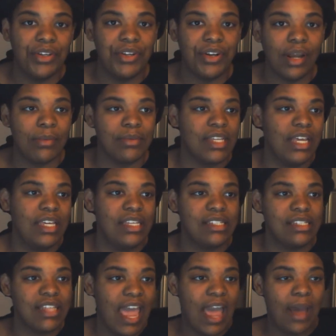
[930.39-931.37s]
You know what I'm saying? He
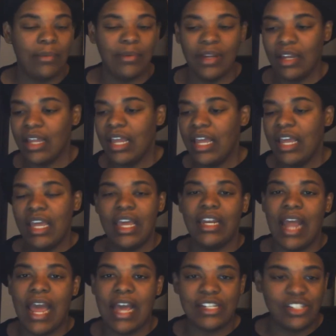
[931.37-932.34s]
stabbed her
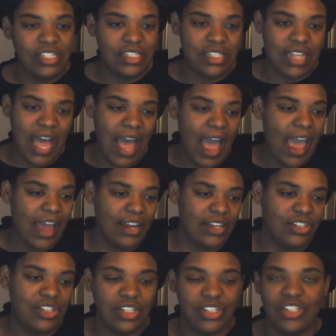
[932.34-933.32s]
and now she's dying
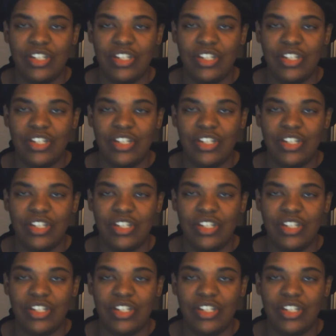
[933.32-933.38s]
and shit.